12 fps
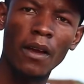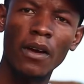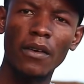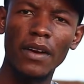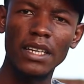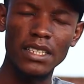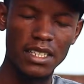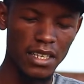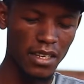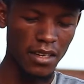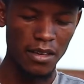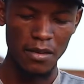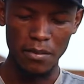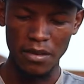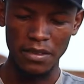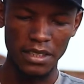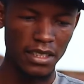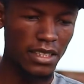All right,
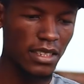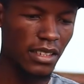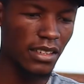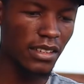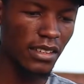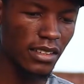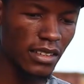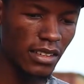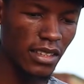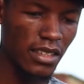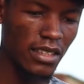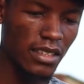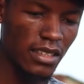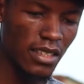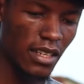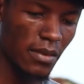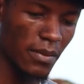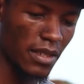perfect.
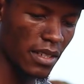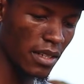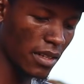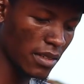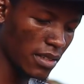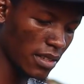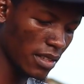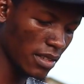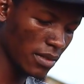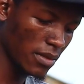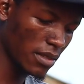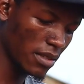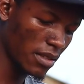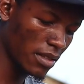Let me close this one